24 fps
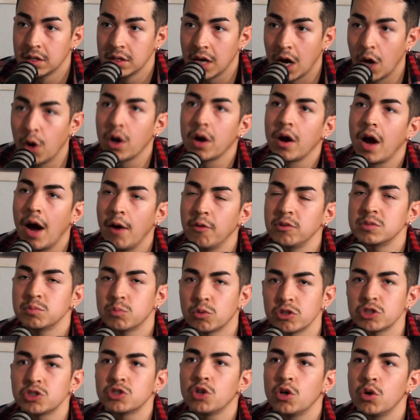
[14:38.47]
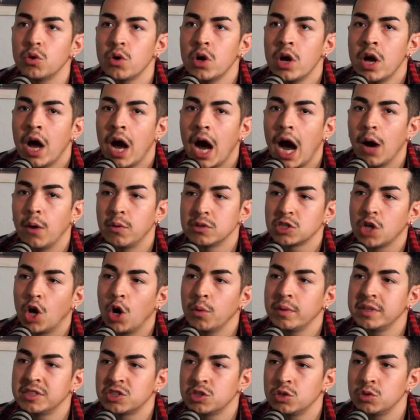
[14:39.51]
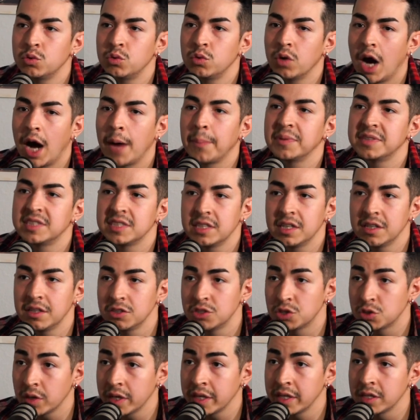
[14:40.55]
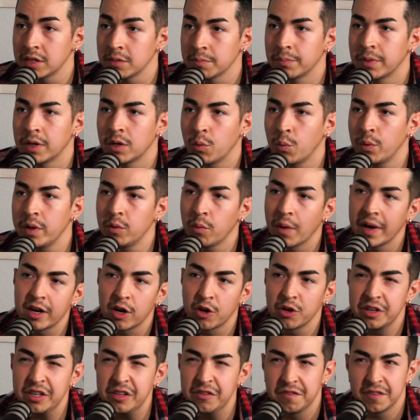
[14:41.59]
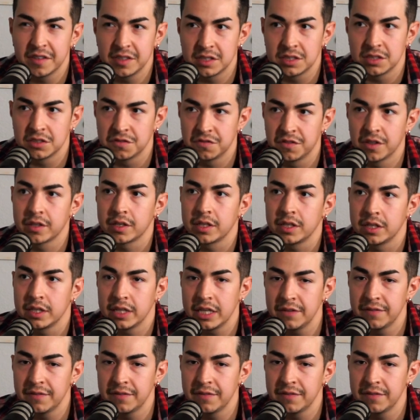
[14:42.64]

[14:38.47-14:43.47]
Oh, I was more so. I was always to opposite of the strength, but we ran our defenses funky.